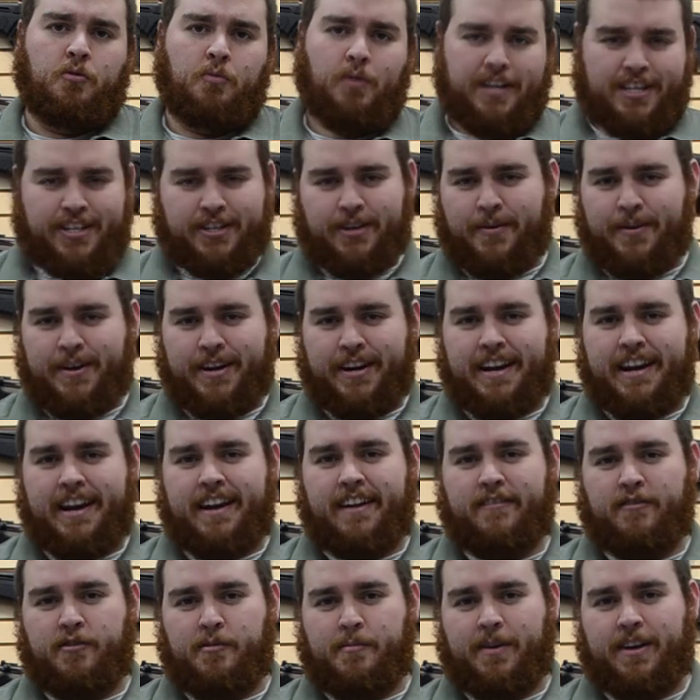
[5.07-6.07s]
What's going on
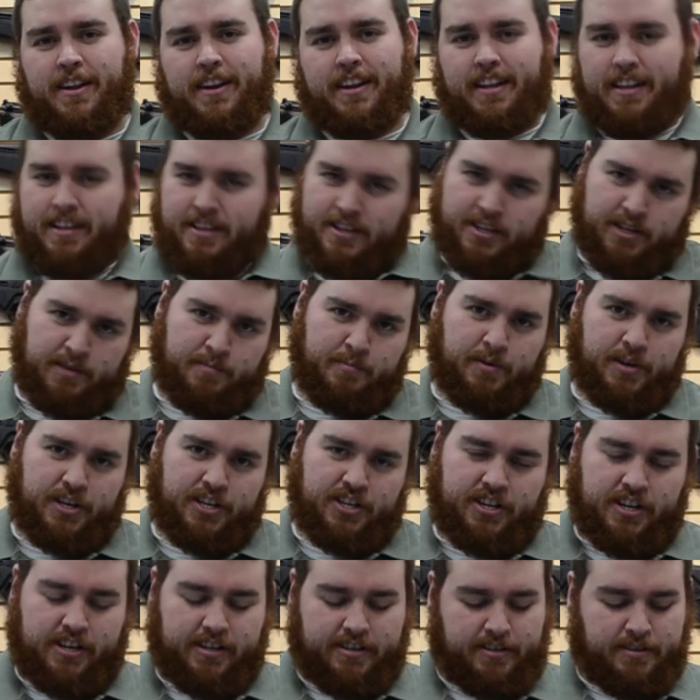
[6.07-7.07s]
everybody? It's your boy
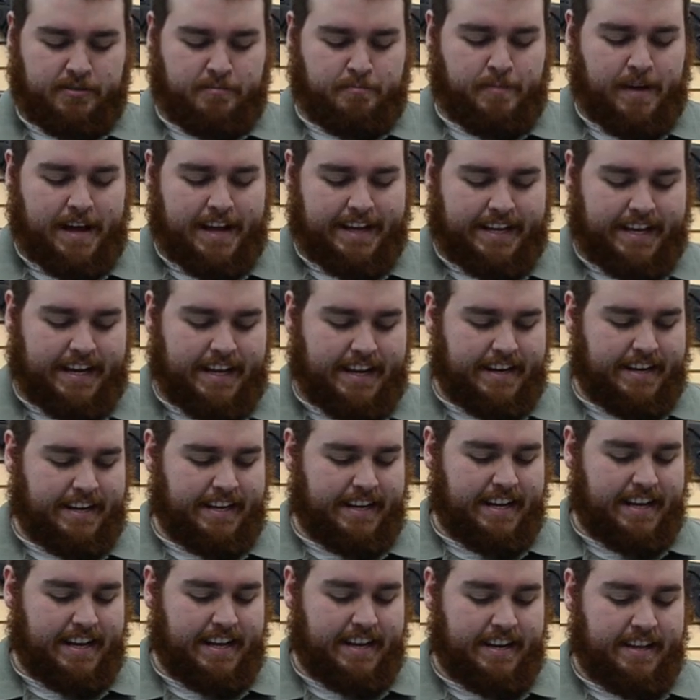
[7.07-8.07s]
Chuckles back at it
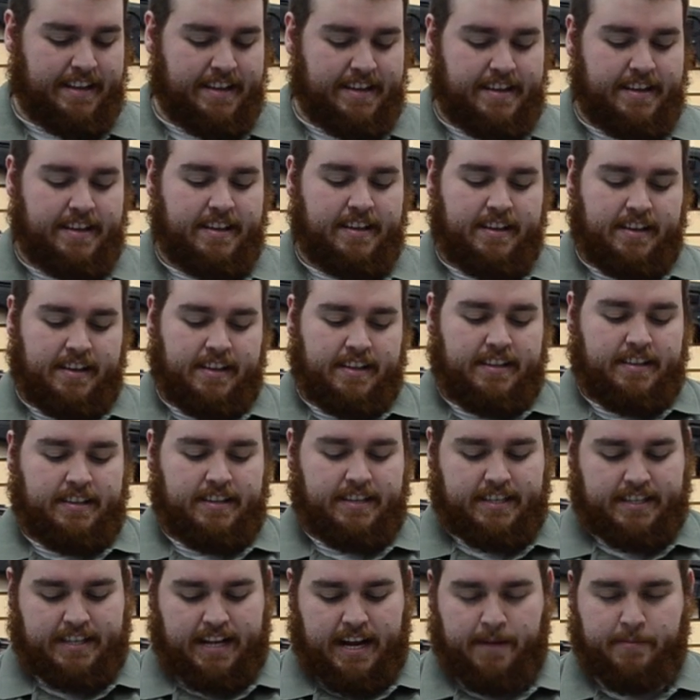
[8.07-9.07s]
again.
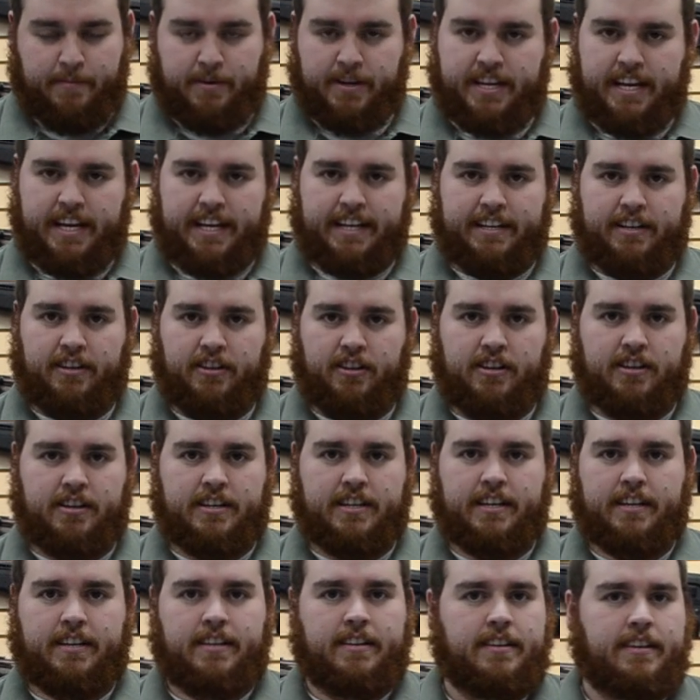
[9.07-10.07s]
This time we're taking a look
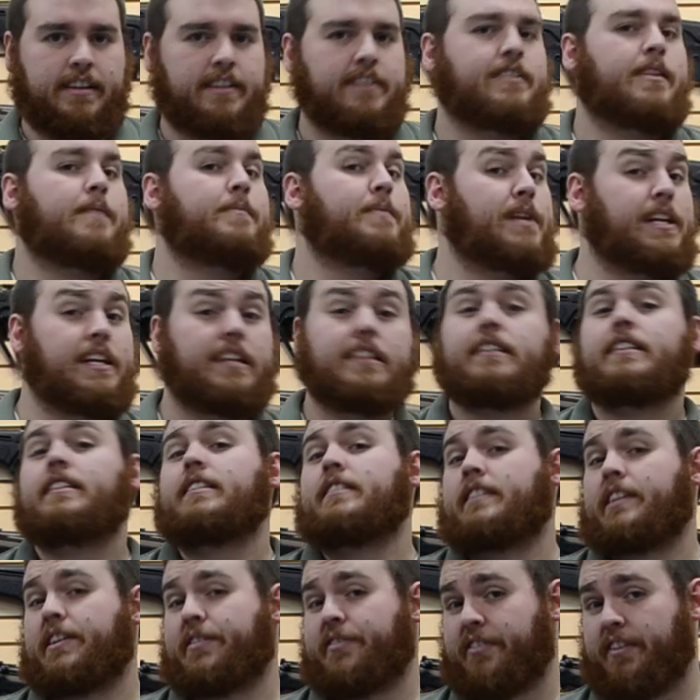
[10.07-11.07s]
at something a little
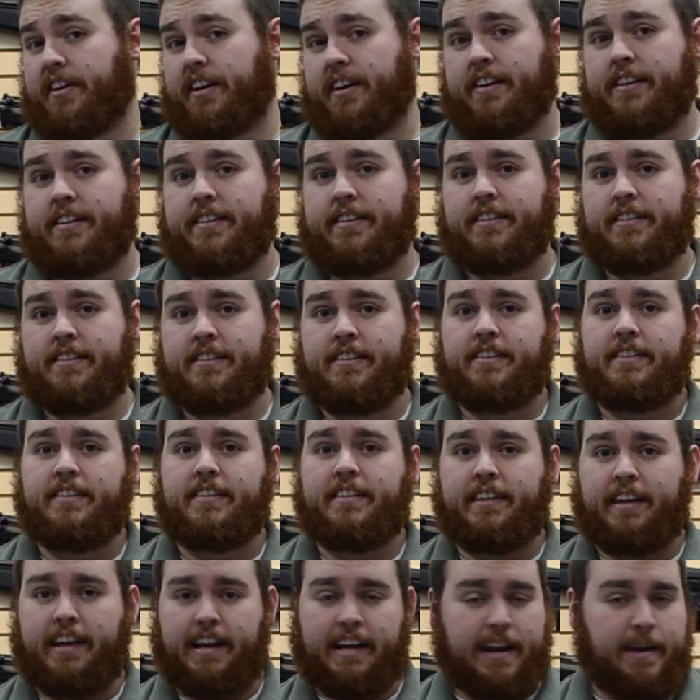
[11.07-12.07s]
different.
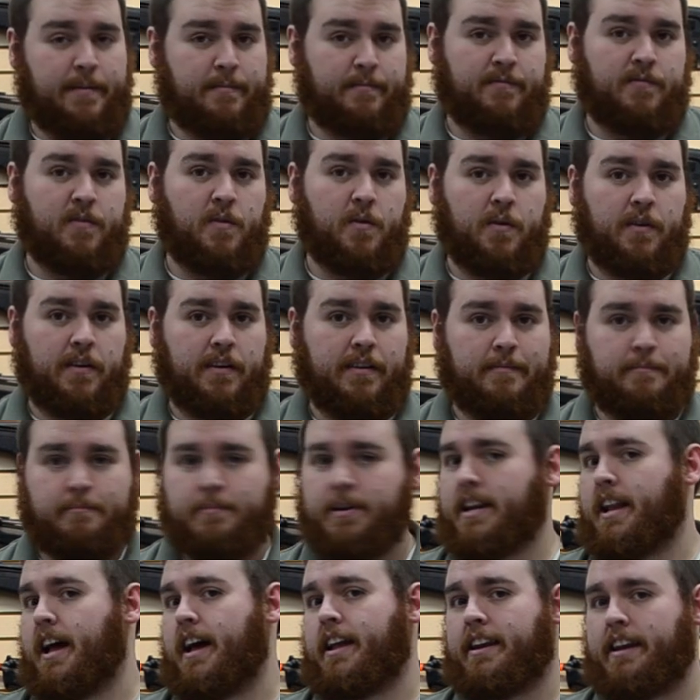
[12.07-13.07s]
An M4,
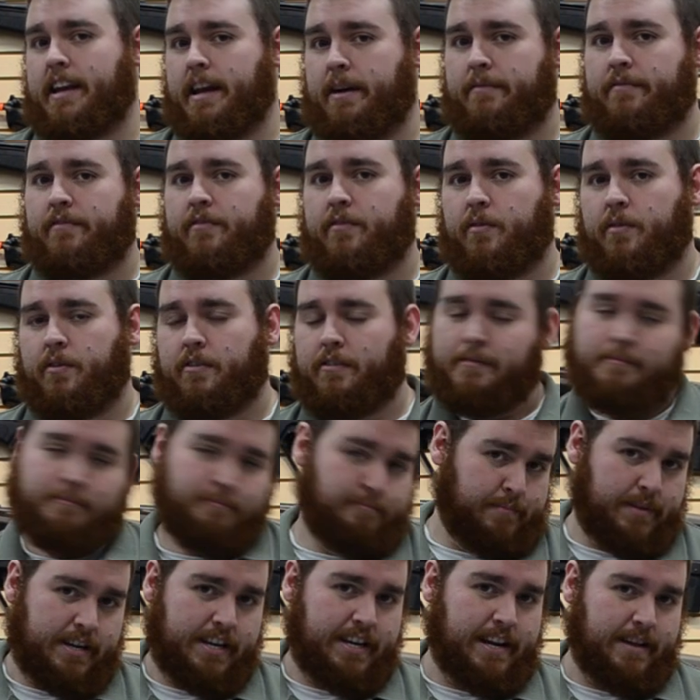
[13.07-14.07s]
but not an M4,
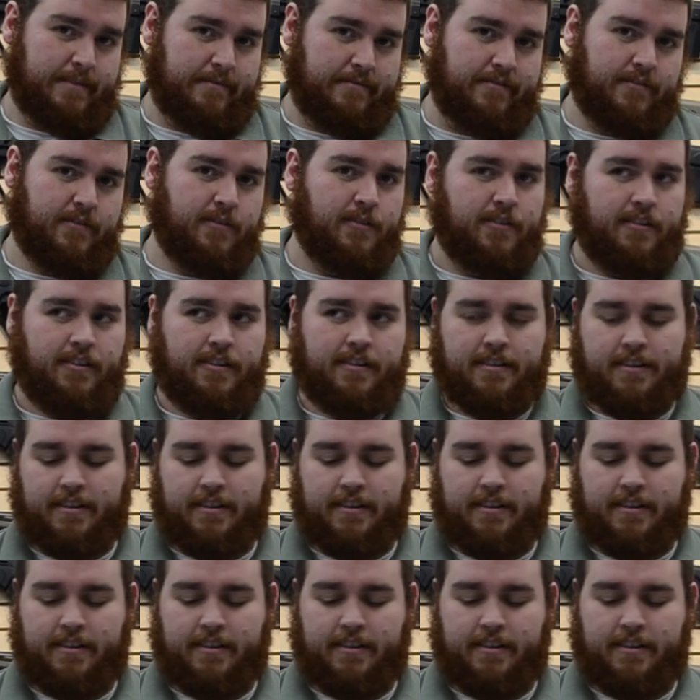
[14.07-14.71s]
but an M4.